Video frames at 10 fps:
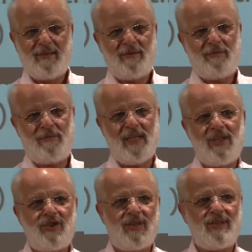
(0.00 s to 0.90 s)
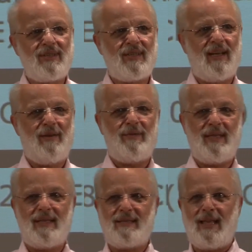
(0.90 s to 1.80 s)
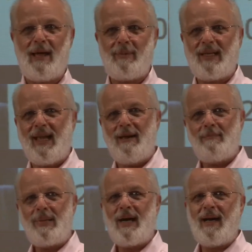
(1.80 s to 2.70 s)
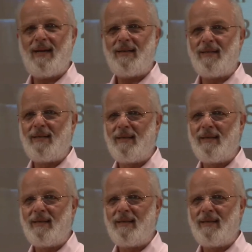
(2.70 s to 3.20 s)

features of the Islamic Empire,